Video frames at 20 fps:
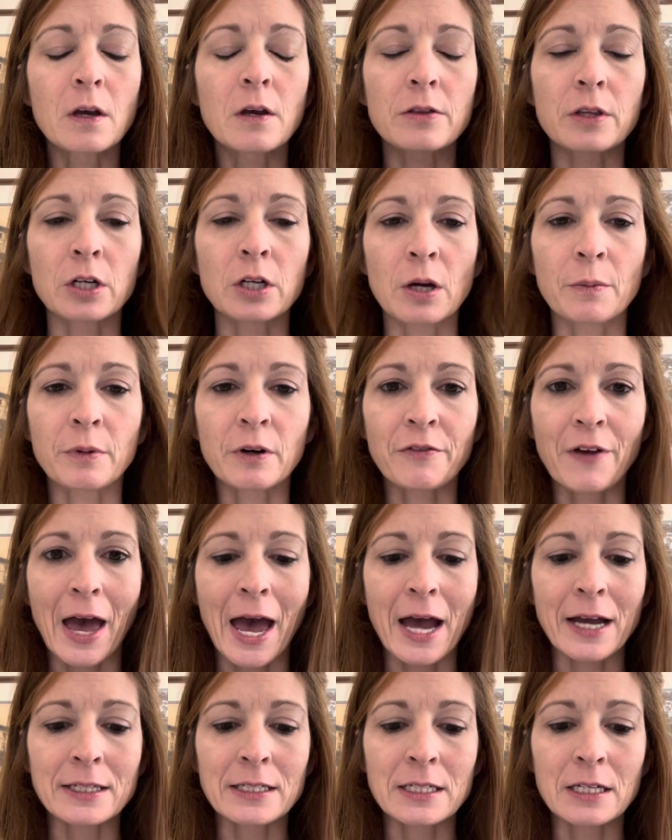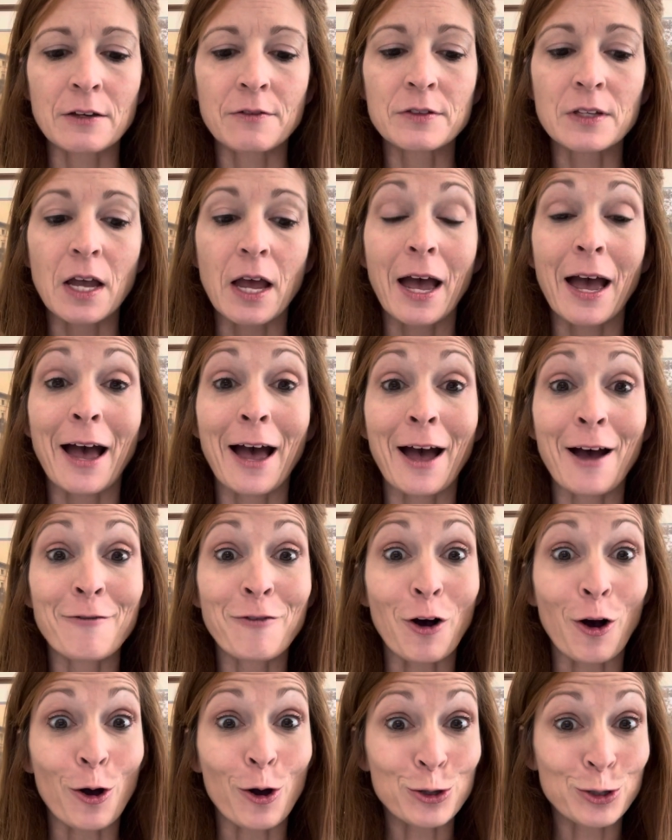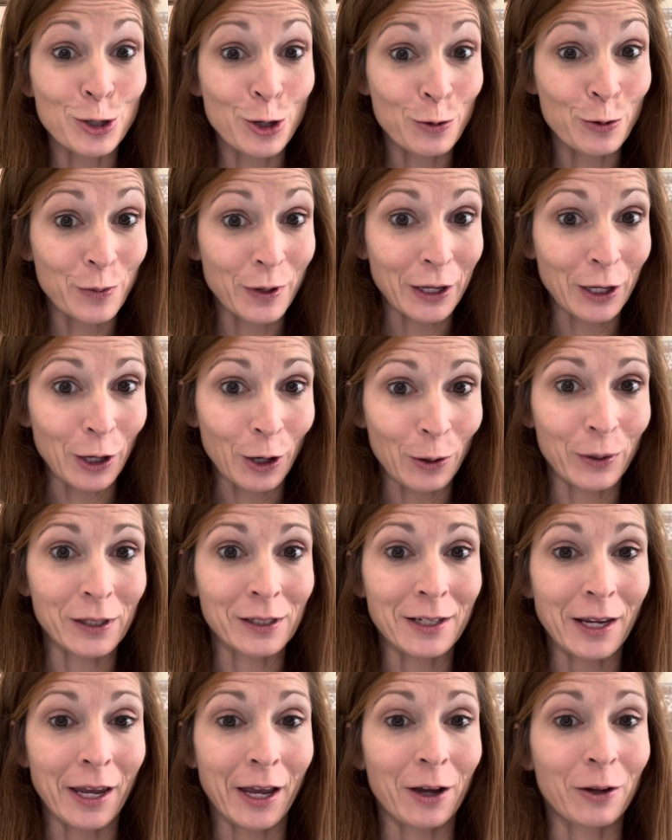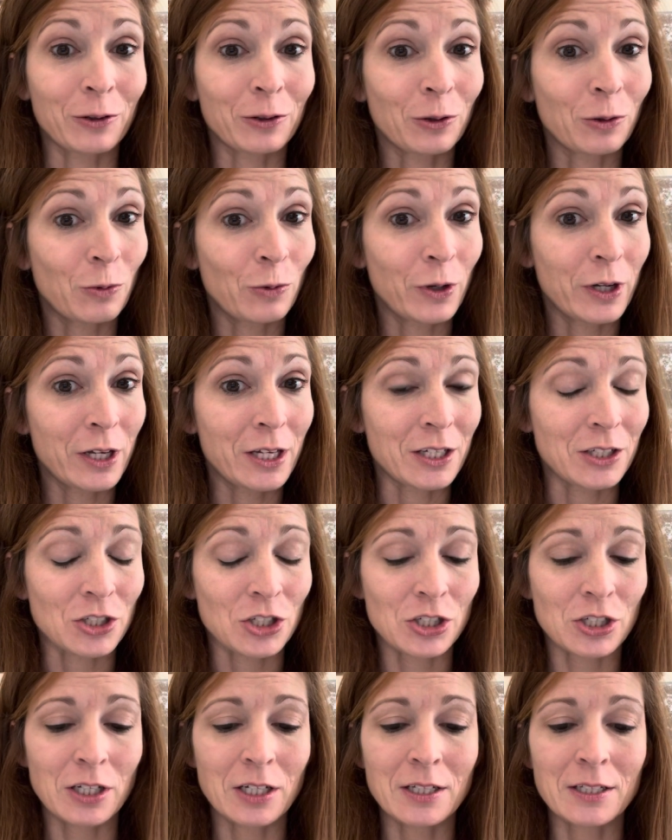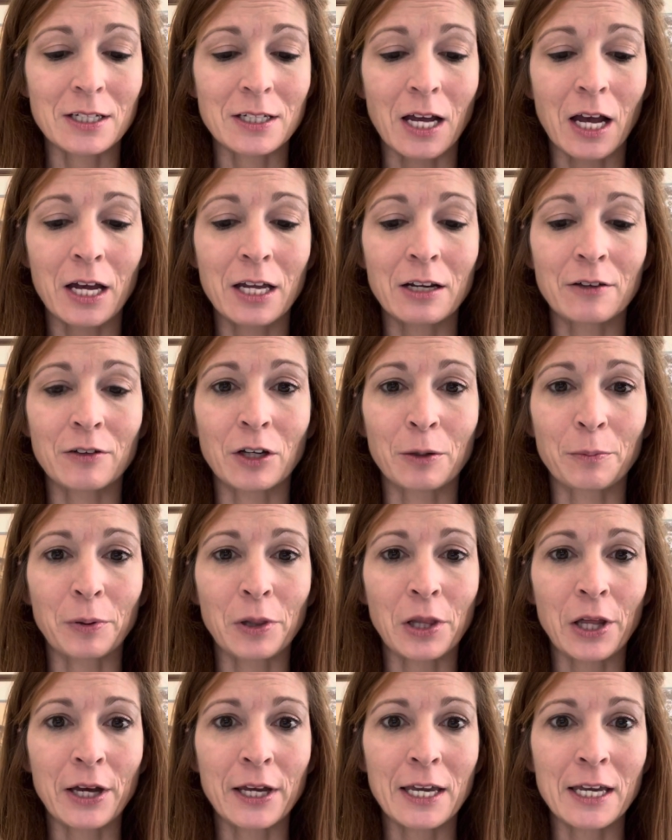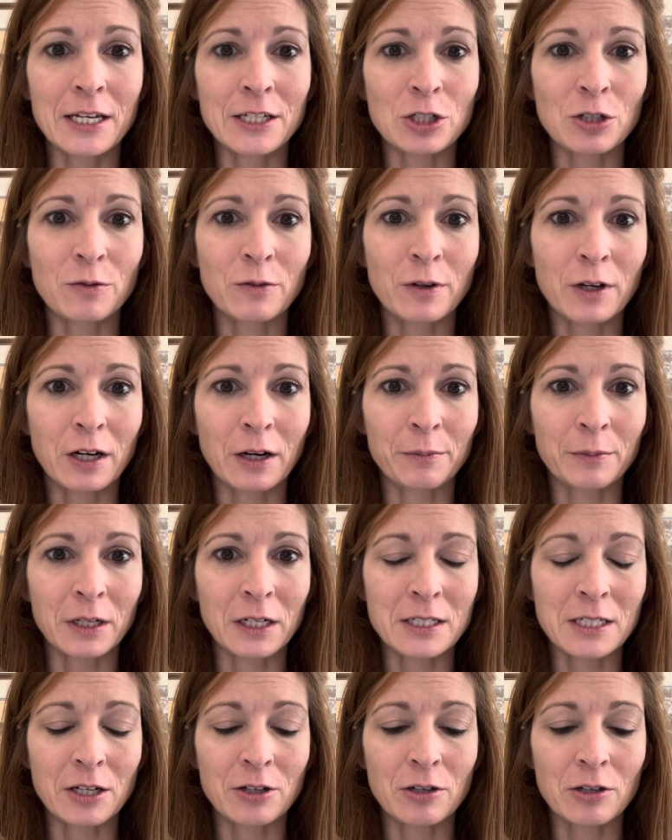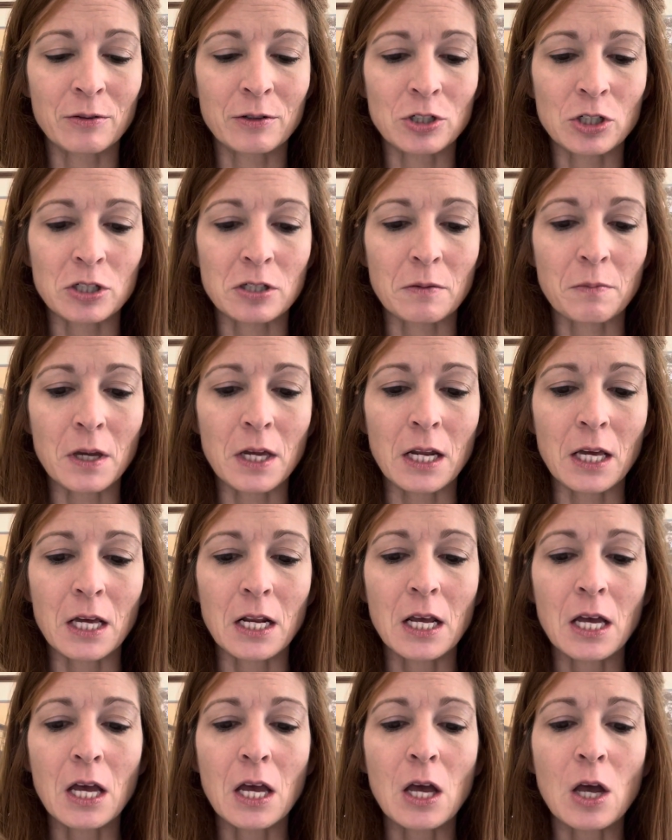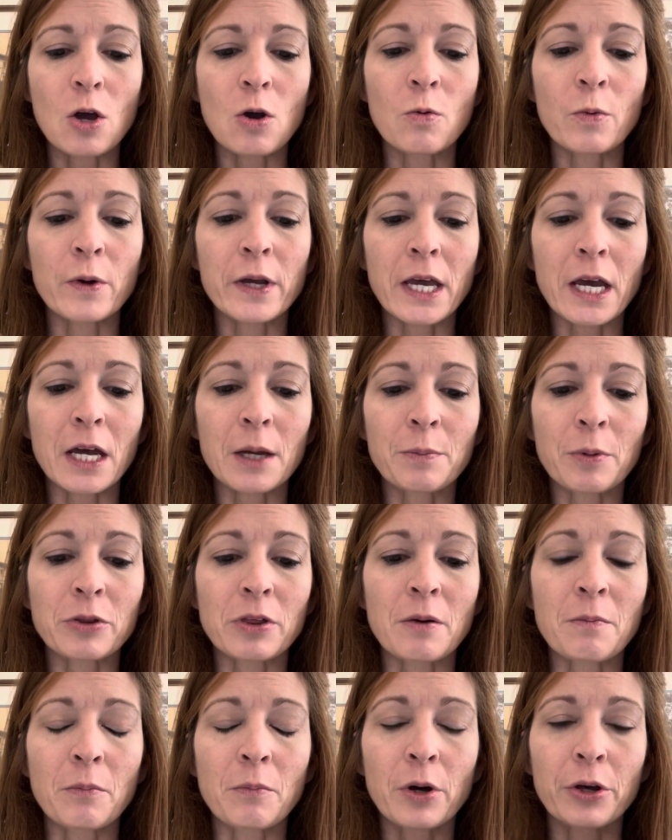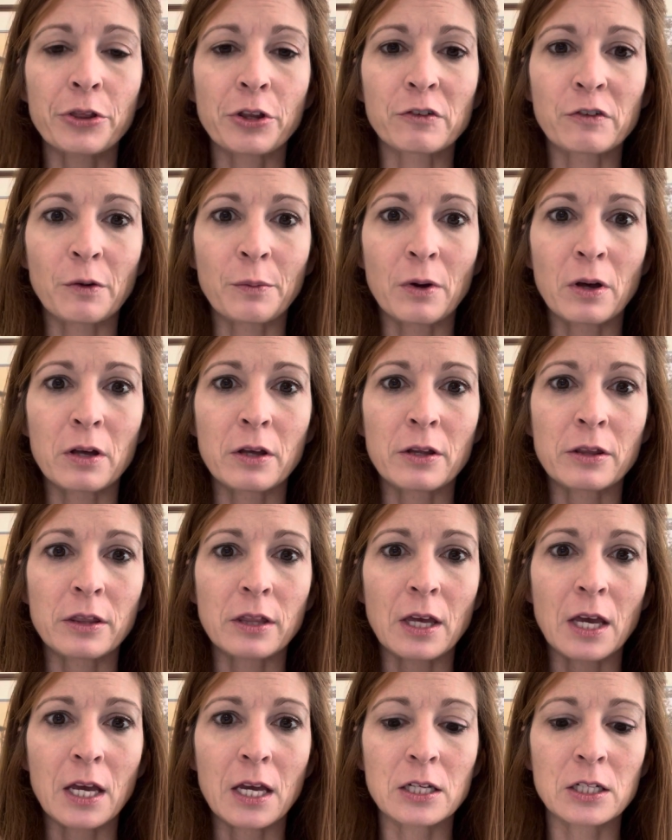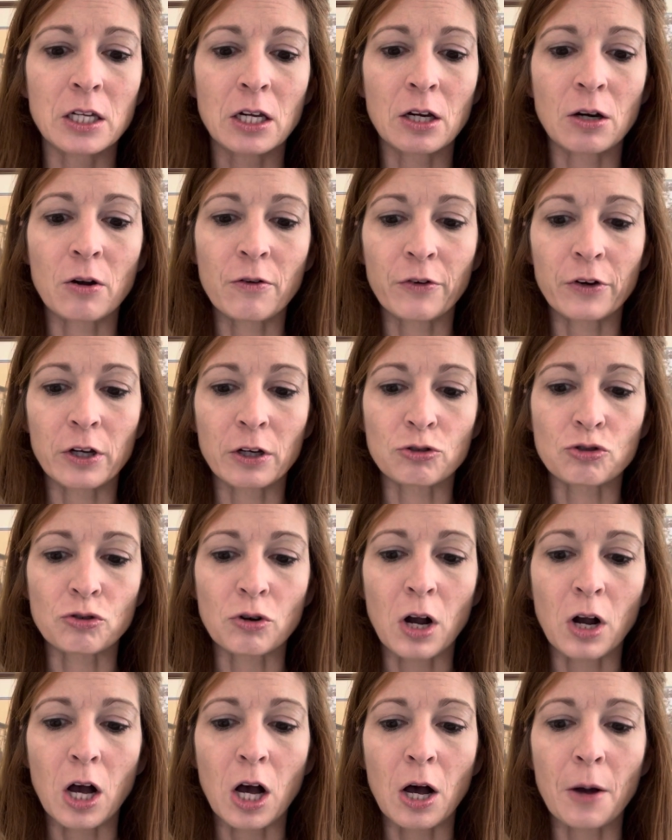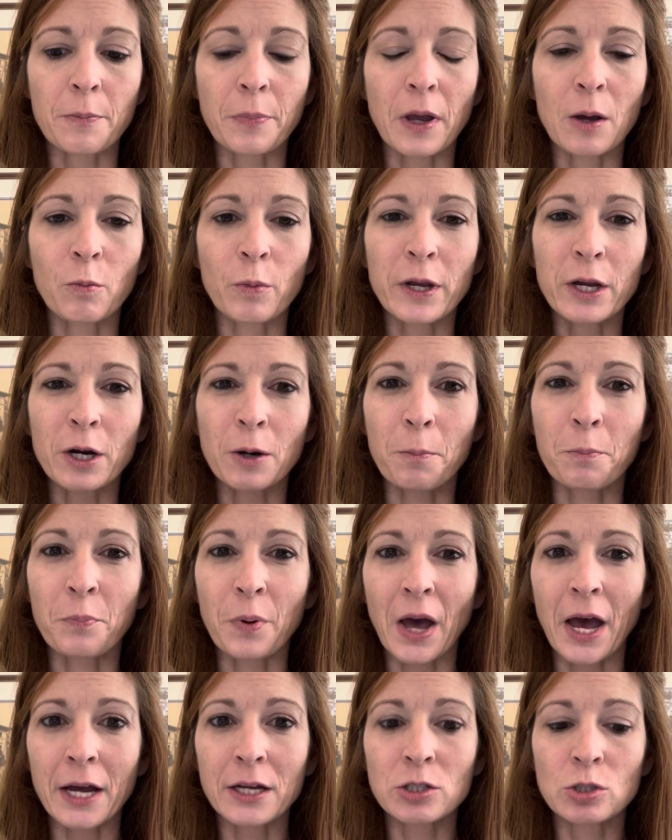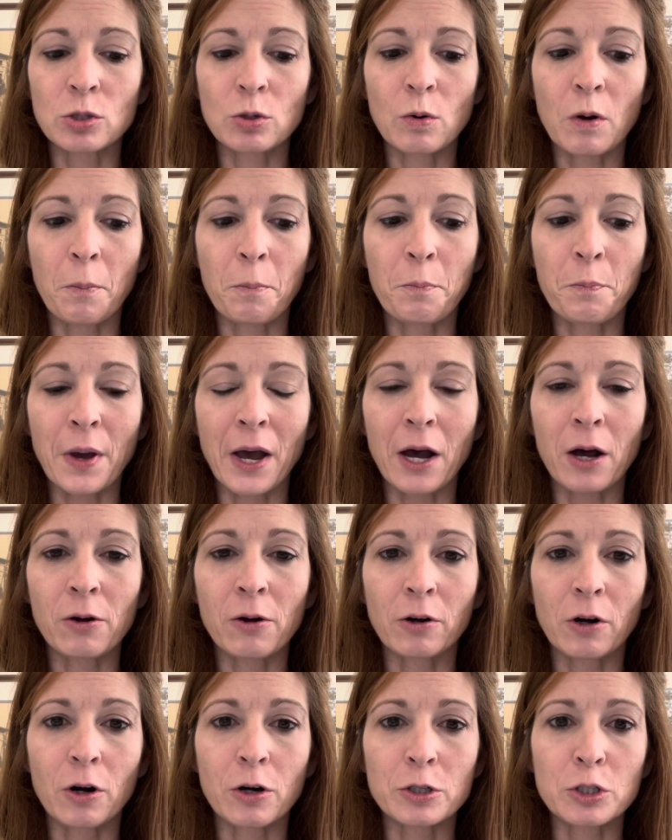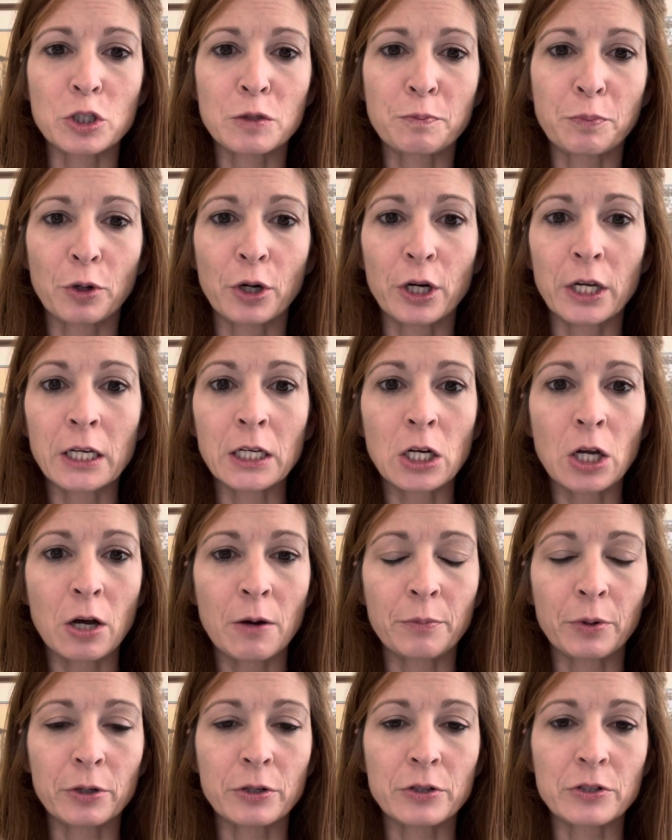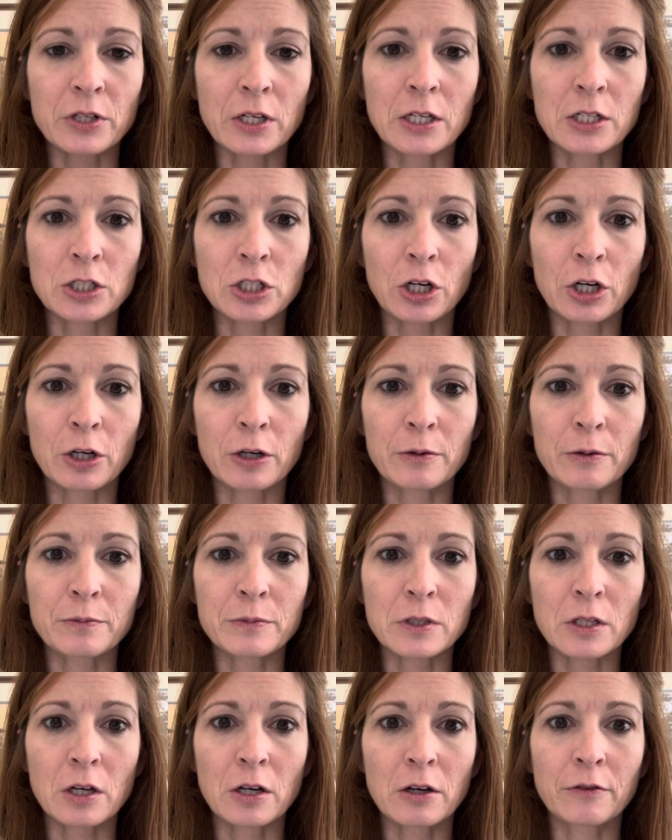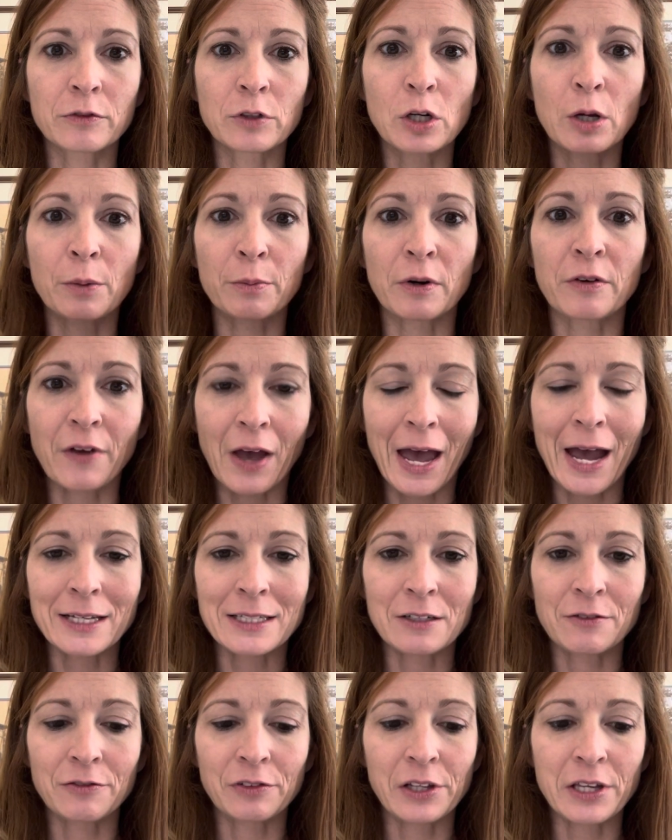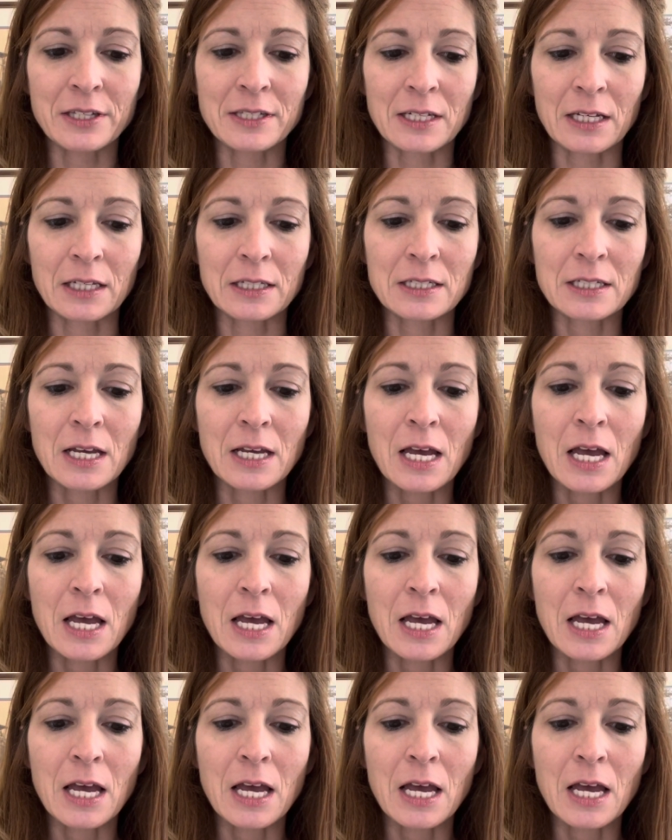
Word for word: The number of actives have also been going down, which is kind of going to play into what I'm going to tell you in just a minute. We had both a month over month and year over year drop, and we are back to about our spring numbers in terms of number of active listings.